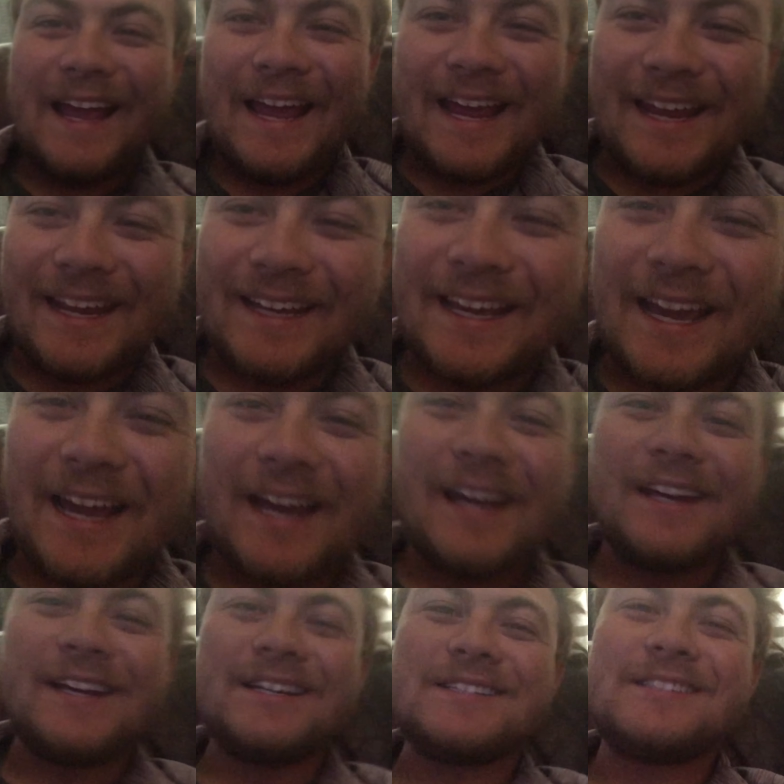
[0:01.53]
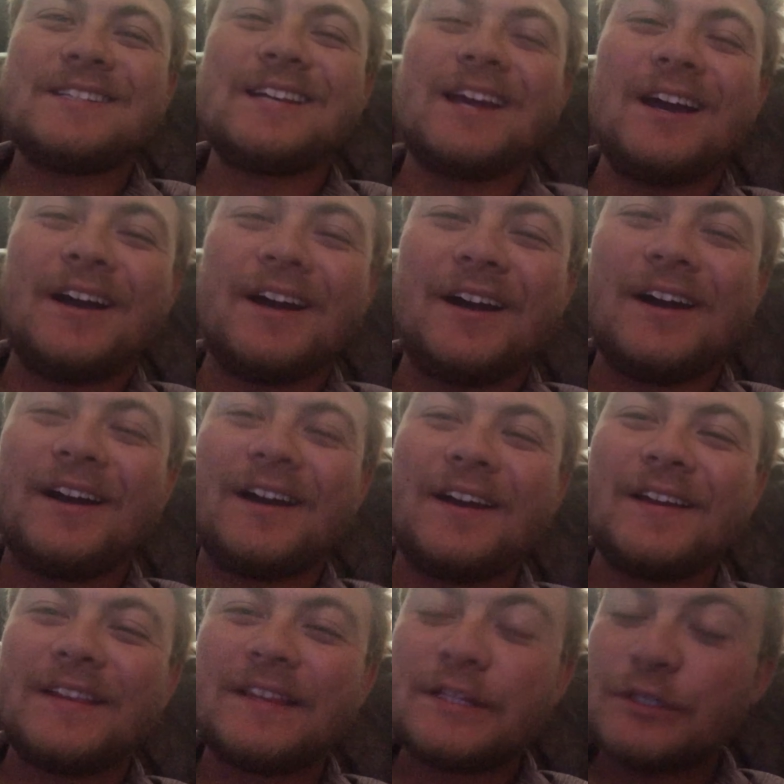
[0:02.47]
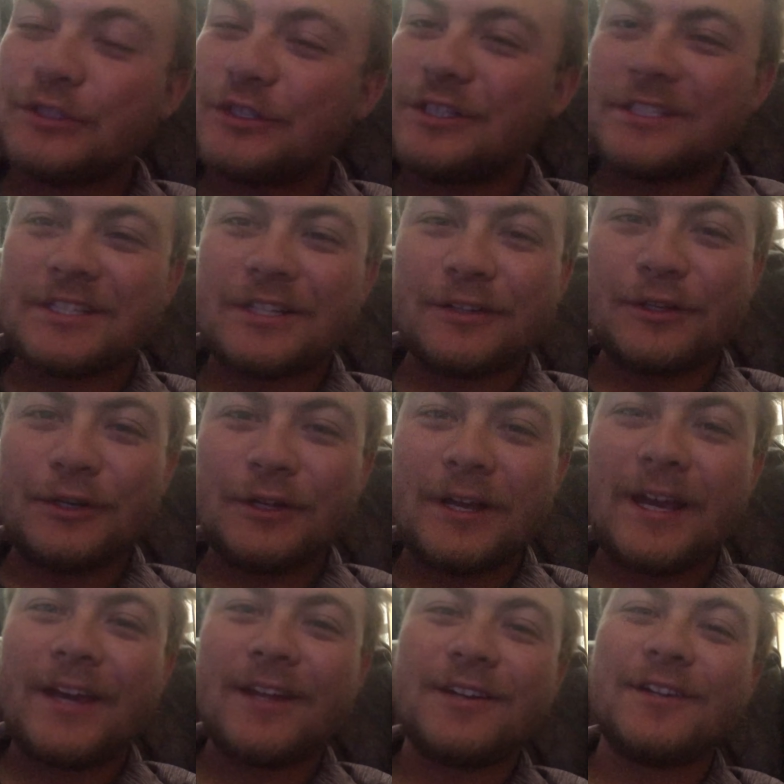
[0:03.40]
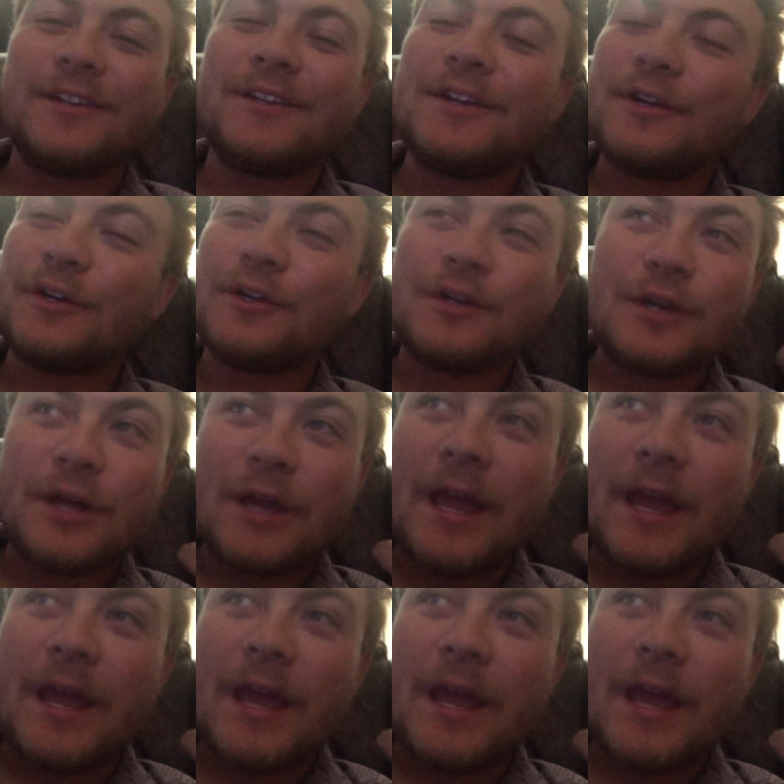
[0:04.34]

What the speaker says: Hey guys, just a little editor.